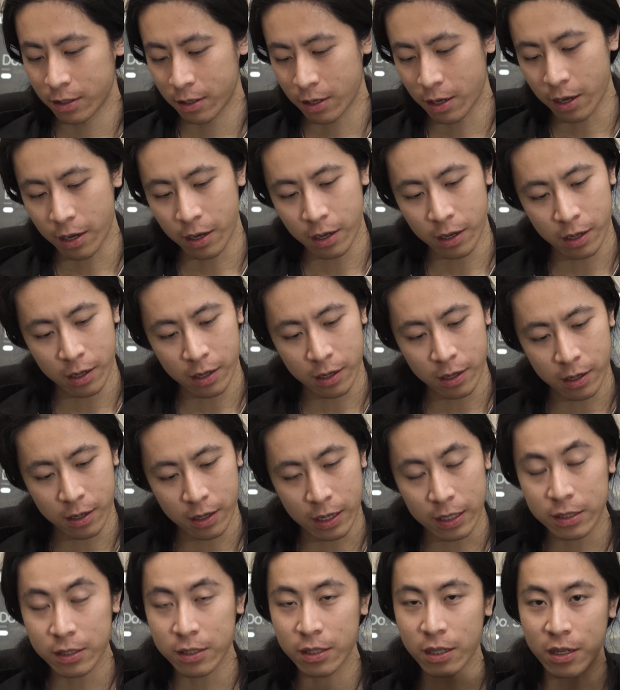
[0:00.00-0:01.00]
And
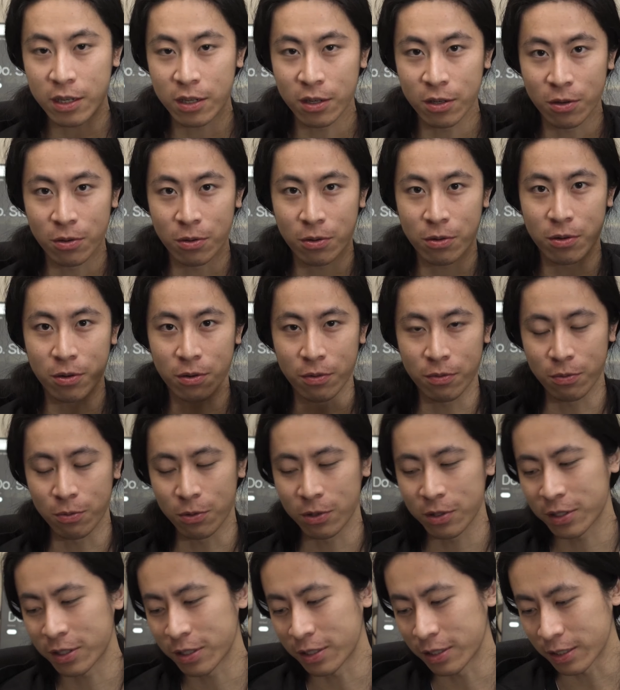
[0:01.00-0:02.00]
let's take a look of
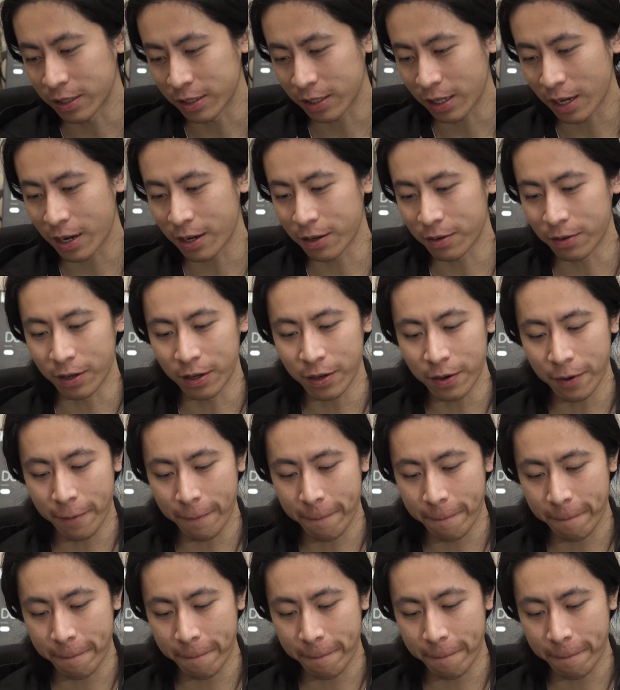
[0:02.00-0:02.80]
what's inside, right?